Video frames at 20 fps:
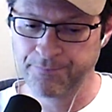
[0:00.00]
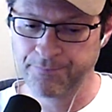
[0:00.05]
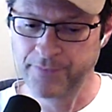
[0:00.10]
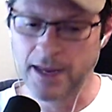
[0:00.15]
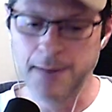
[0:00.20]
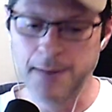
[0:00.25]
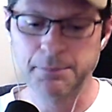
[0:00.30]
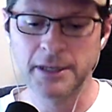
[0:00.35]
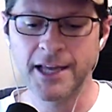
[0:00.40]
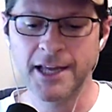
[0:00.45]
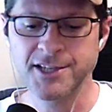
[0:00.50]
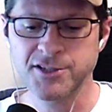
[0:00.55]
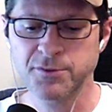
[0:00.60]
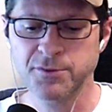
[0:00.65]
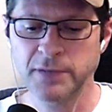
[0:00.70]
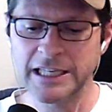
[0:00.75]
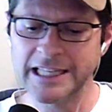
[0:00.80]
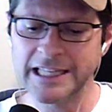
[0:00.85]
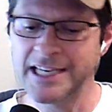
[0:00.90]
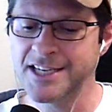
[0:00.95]
I bless,
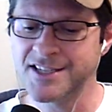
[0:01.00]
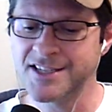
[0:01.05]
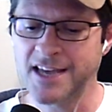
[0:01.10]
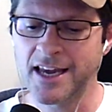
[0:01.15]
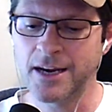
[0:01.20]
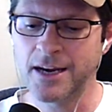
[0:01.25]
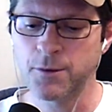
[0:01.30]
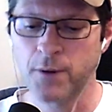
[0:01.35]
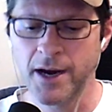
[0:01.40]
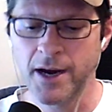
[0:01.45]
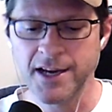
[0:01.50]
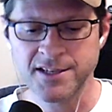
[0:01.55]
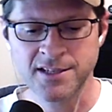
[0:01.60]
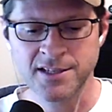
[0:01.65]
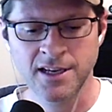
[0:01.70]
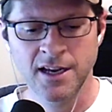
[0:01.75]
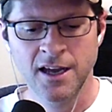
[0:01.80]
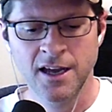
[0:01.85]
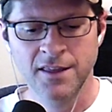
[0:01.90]
release, and erase